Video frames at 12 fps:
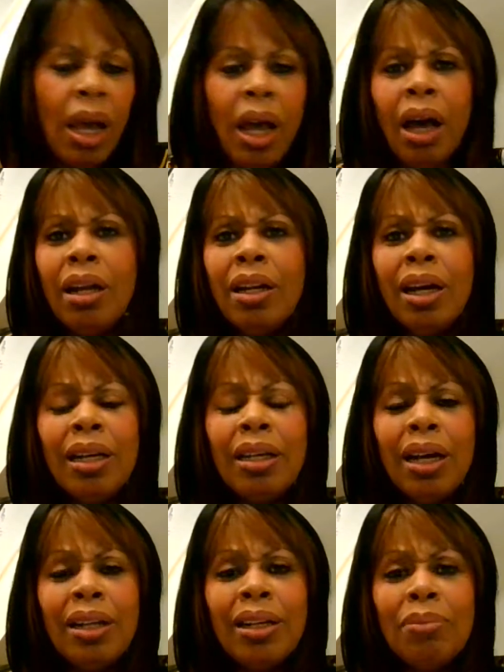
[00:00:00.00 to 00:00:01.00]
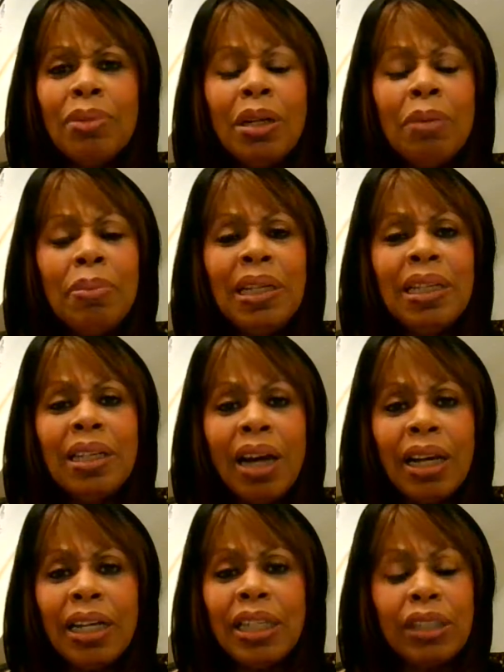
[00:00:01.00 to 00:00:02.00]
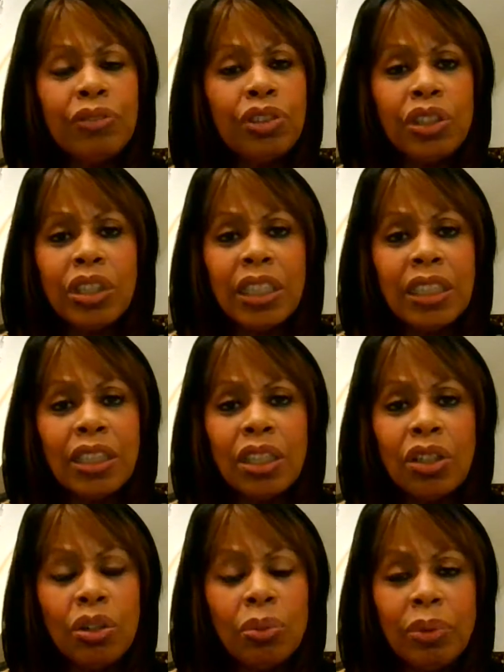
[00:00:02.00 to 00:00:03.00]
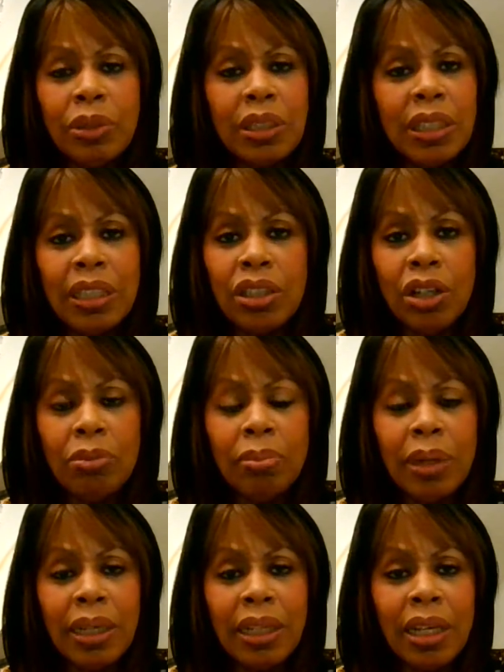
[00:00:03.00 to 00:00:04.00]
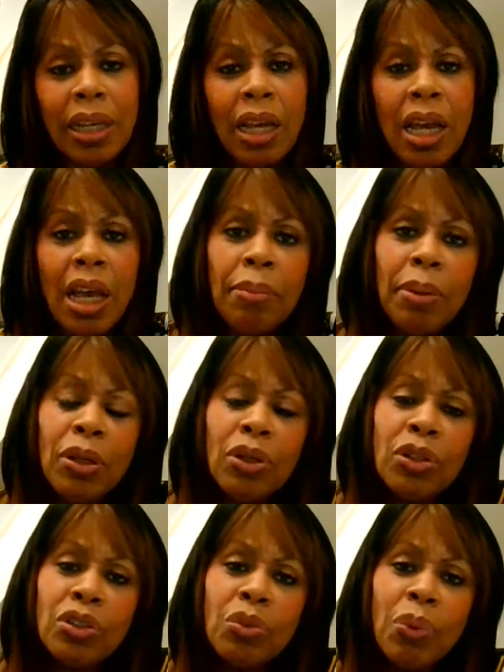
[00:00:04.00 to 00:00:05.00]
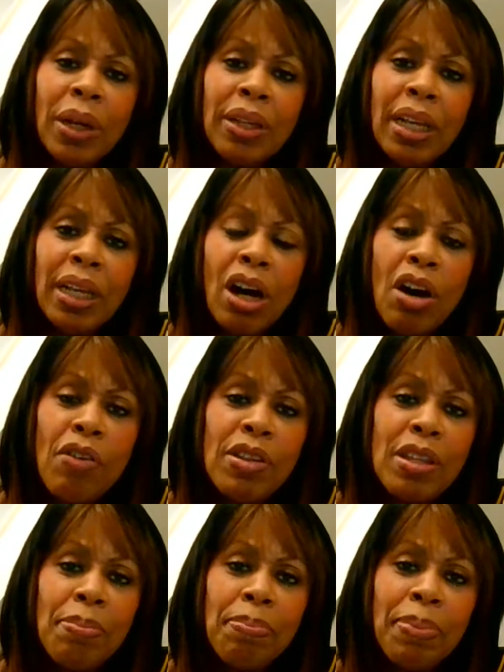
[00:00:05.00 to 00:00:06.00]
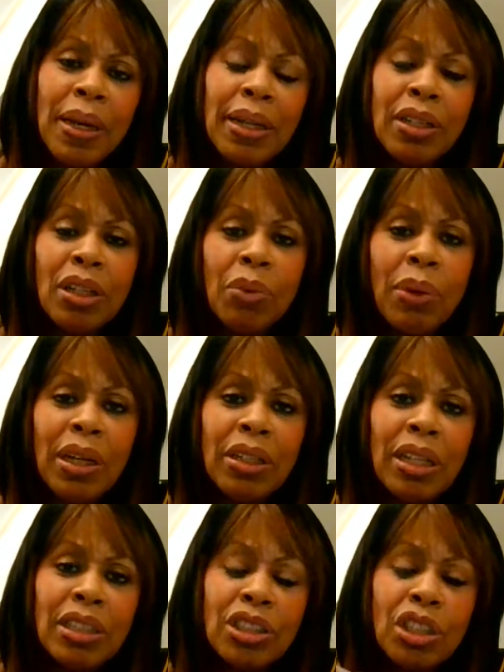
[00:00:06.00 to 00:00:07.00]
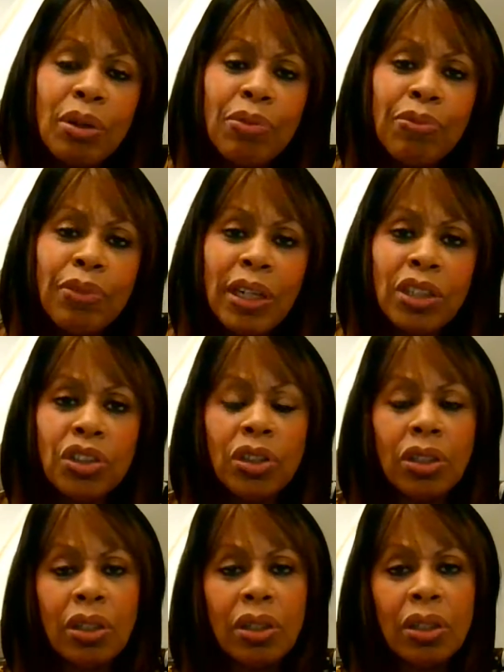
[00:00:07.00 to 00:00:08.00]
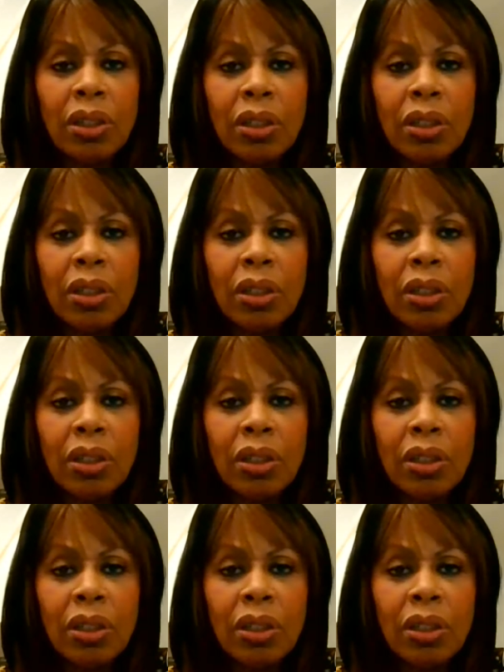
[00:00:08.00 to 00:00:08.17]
and I and I'm going to be gutted if Siânnise and Luke don't make it because the way they are in the bed and the way they're so affectionate.